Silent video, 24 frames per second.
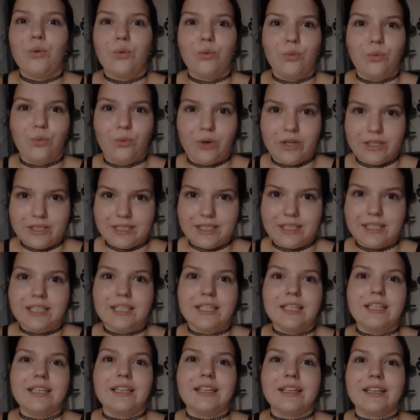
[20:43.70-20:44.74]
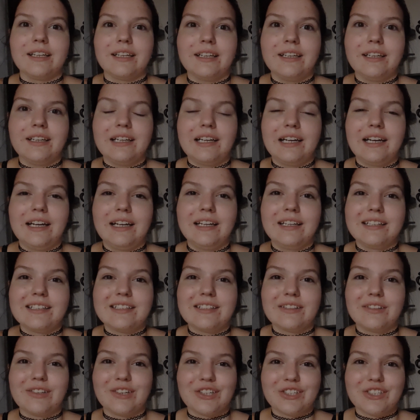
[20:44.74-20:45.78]
wasn't kidding. And
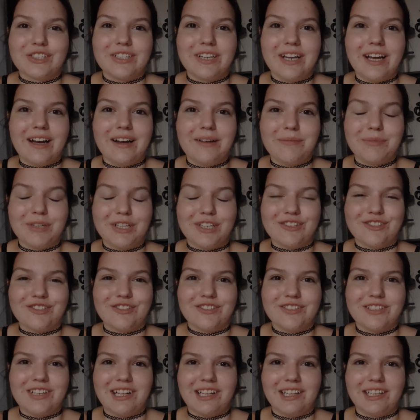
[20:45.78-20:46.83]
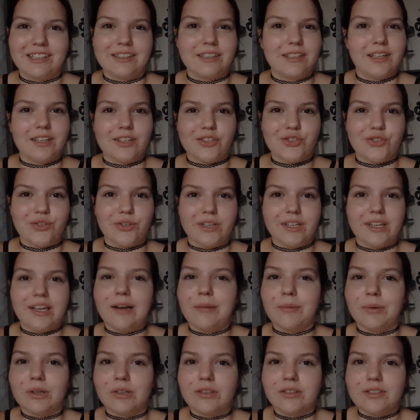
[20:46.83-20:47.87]
there's not like the extra
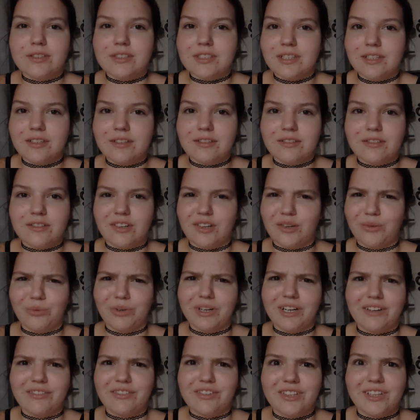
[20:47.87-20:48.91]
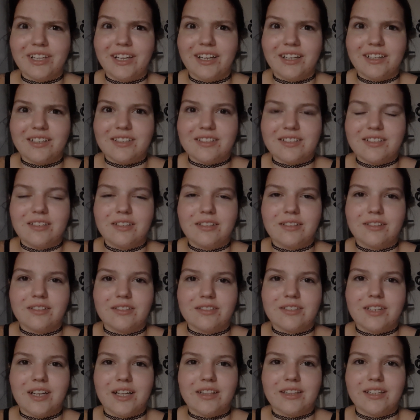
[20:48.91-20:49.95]
chemicals in, or whatever the heck is in it.
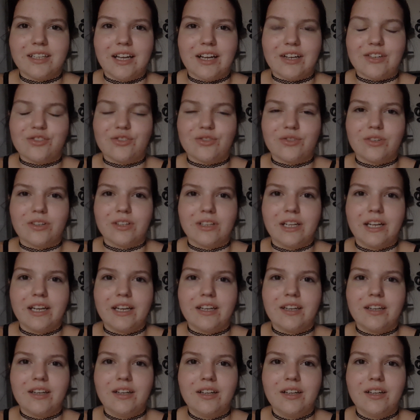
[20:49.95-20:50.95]
There's not the extra like,